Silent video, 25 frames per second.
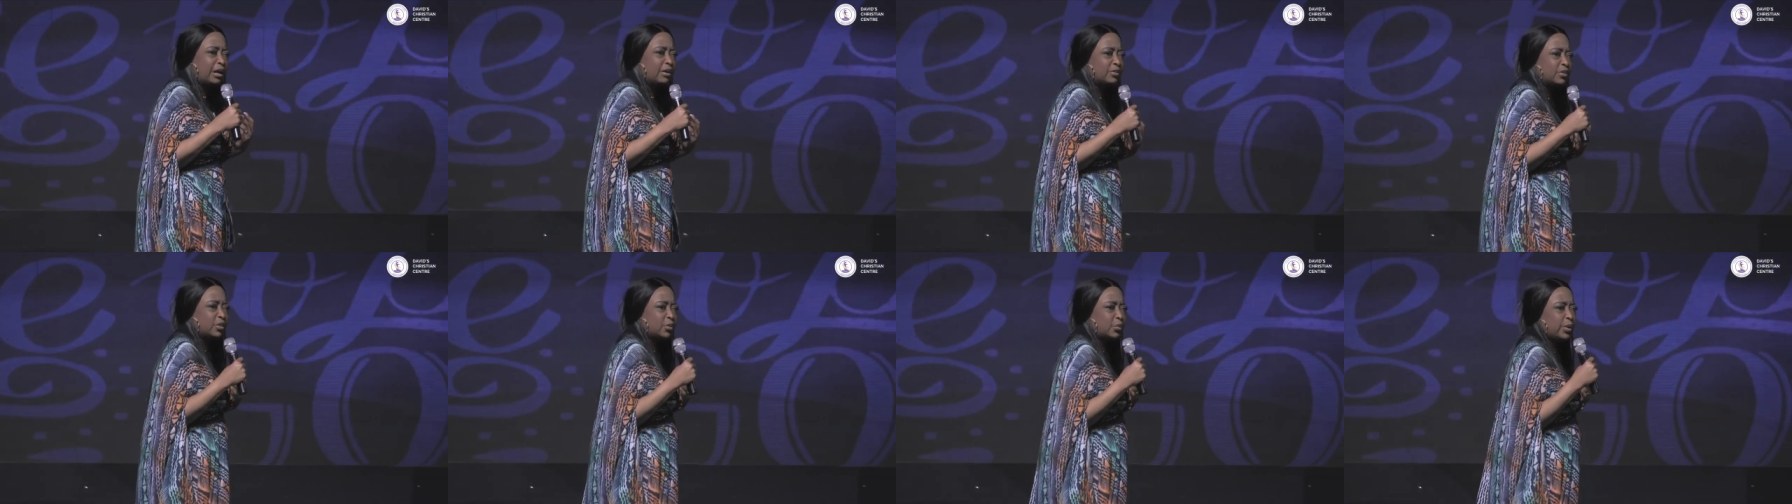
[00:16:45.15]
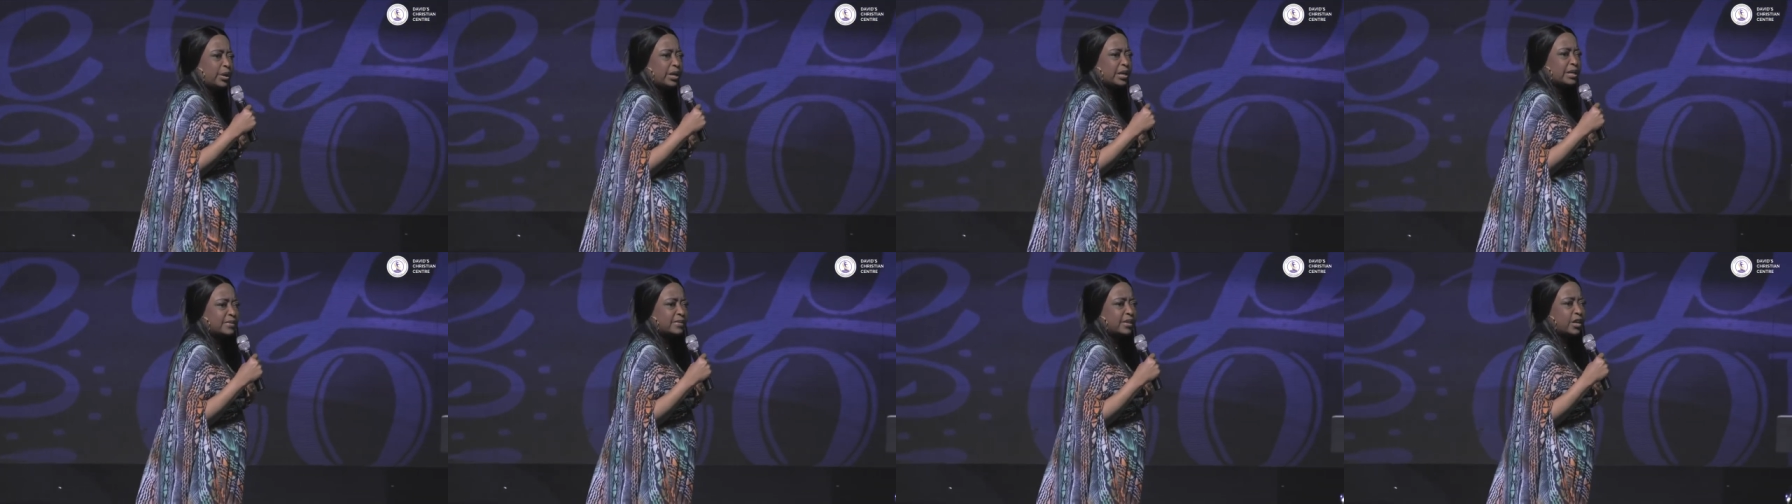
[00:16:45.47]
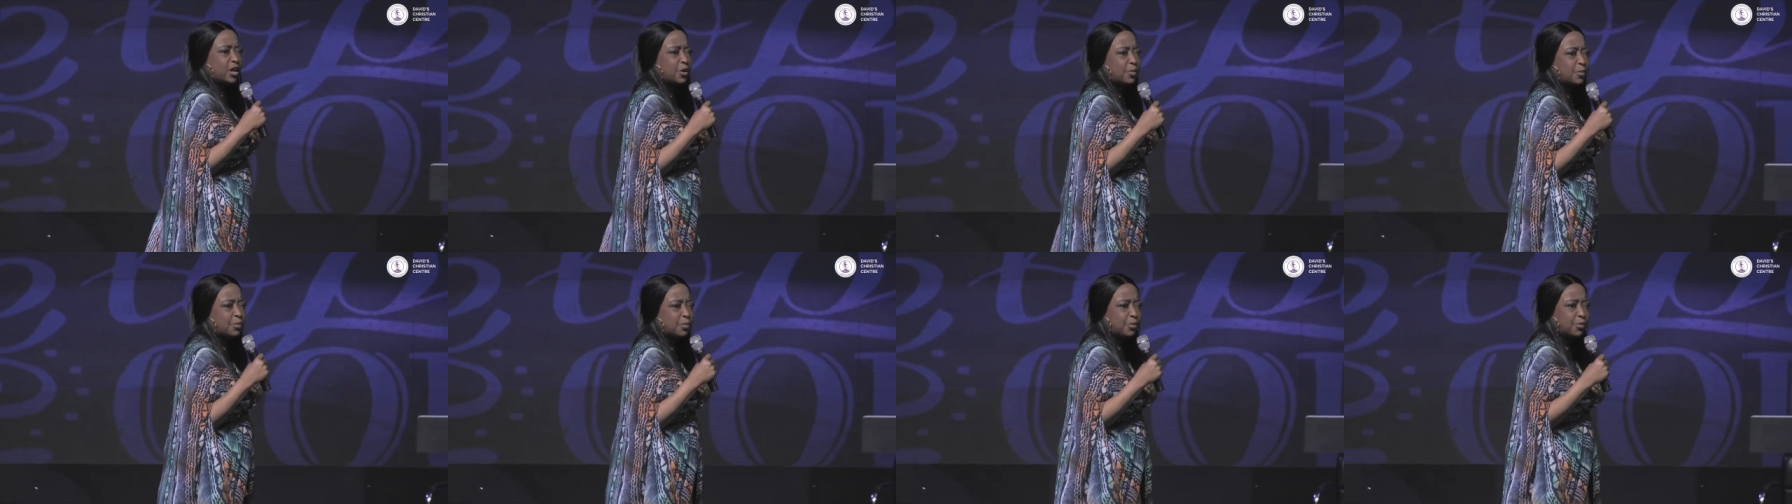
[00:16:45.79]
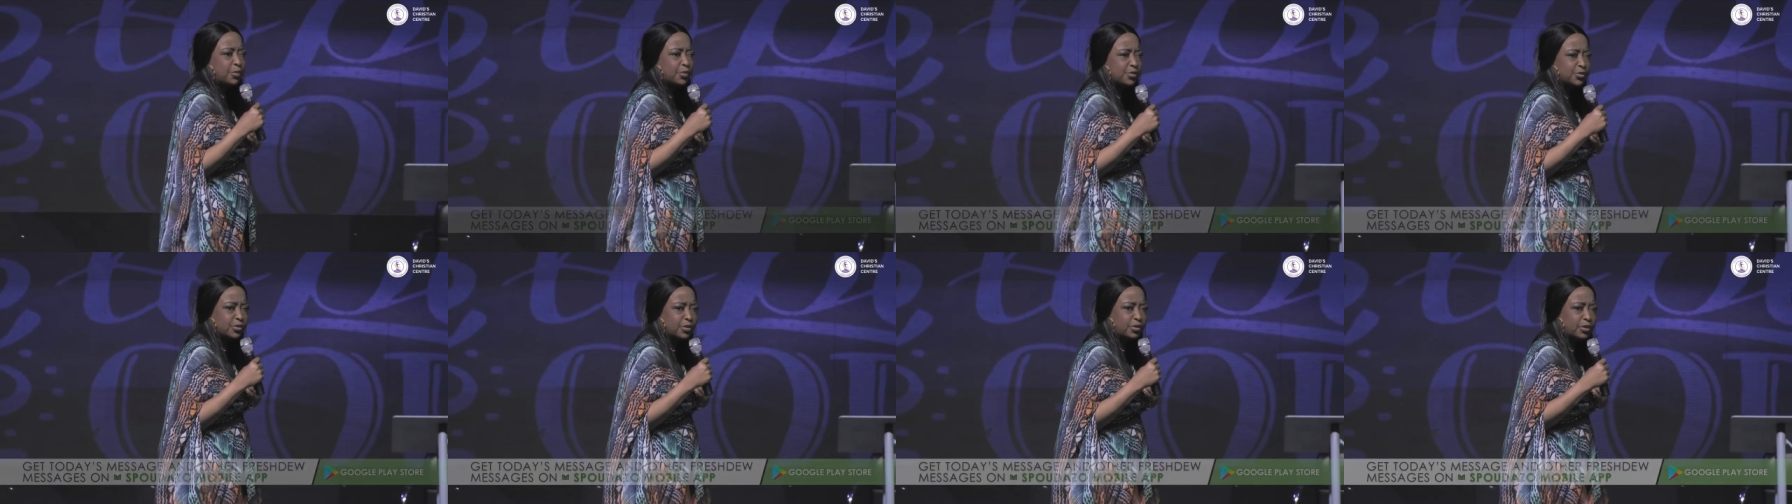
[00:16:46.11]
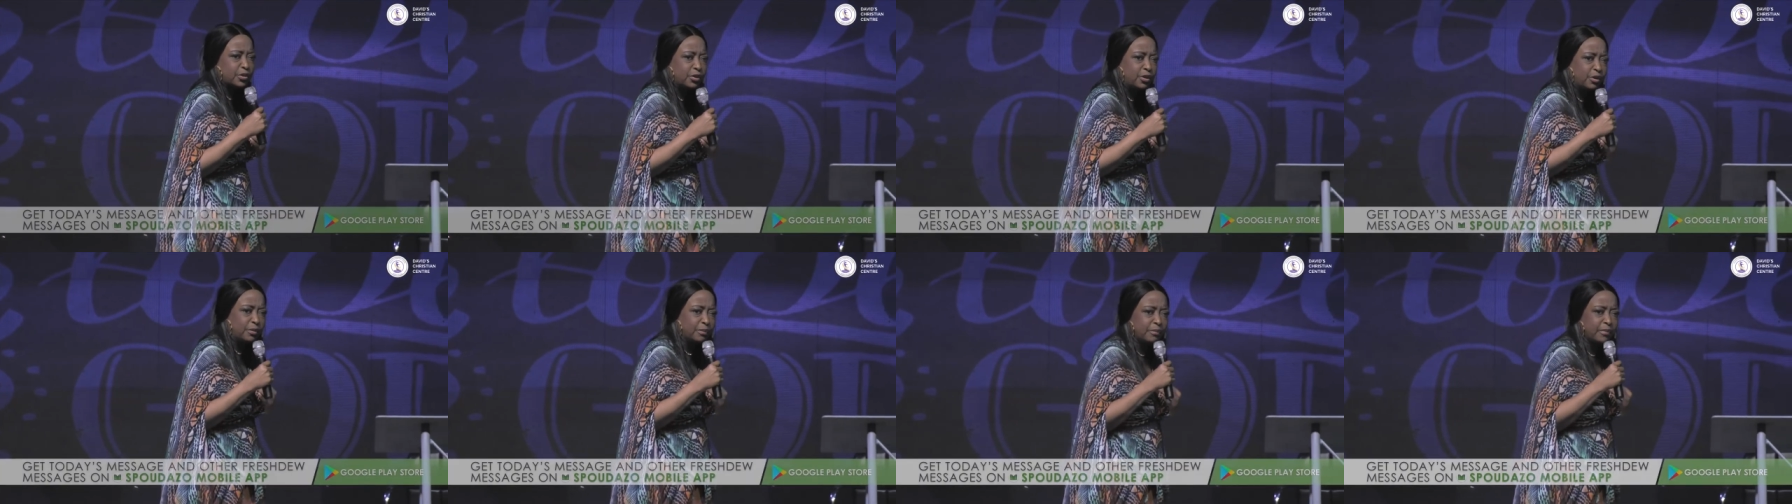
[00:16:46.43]
out the way his help was
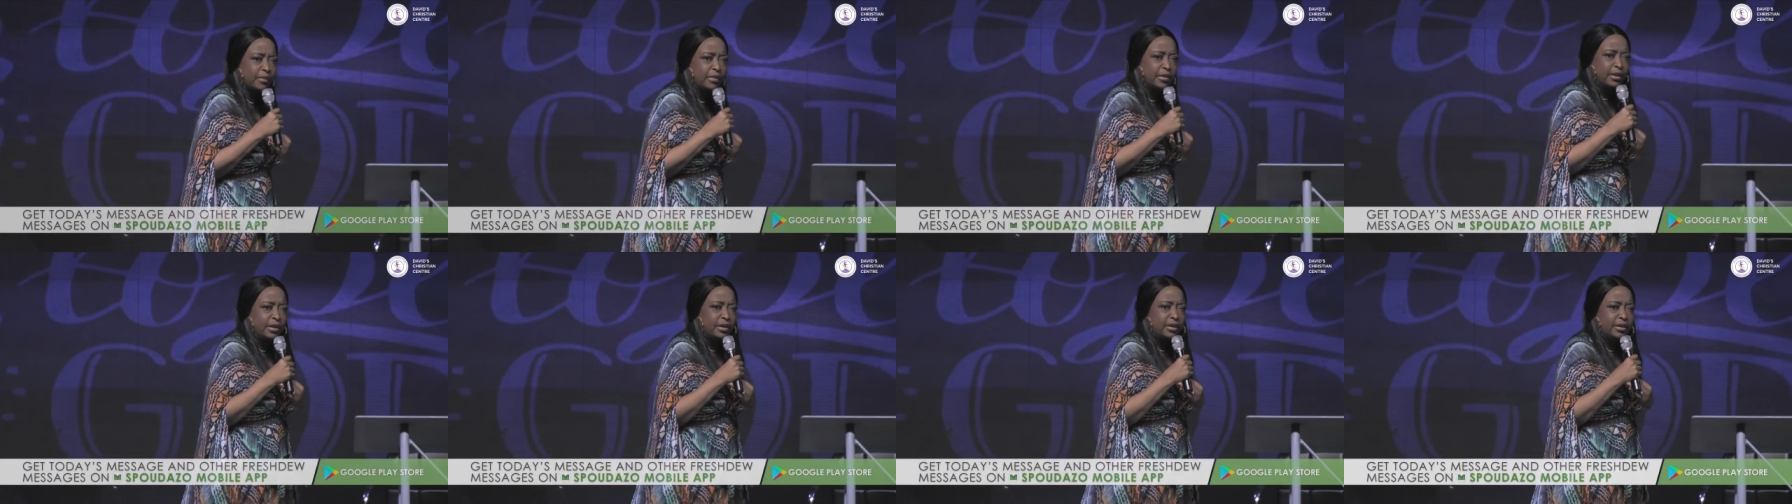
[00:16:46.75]
going to come.